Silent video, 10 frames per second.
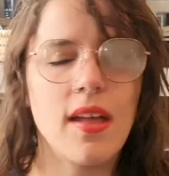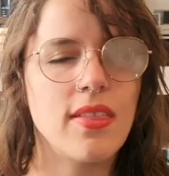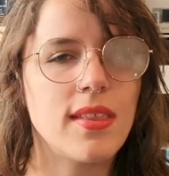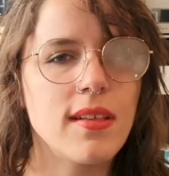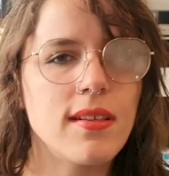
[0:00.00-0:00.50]

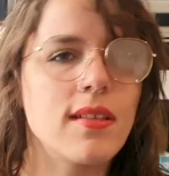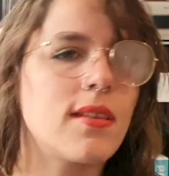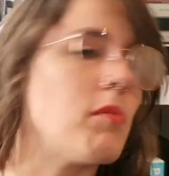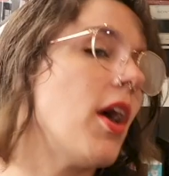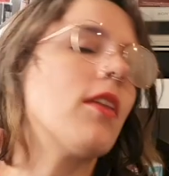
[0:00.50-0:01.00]
This
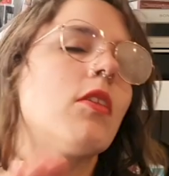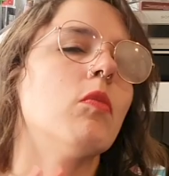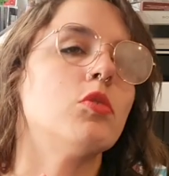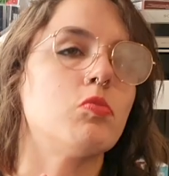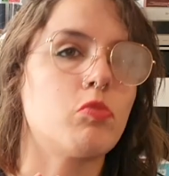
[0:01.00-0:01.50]
exhibit I
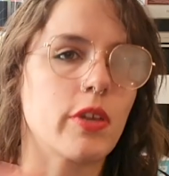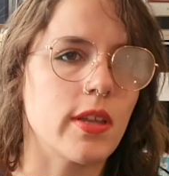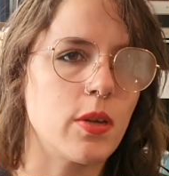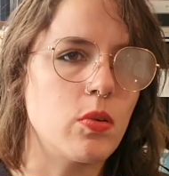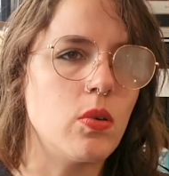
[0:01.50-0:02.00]
thought was
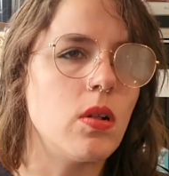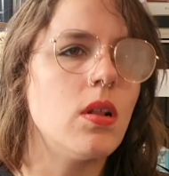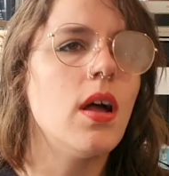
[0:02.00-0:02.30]
really cool.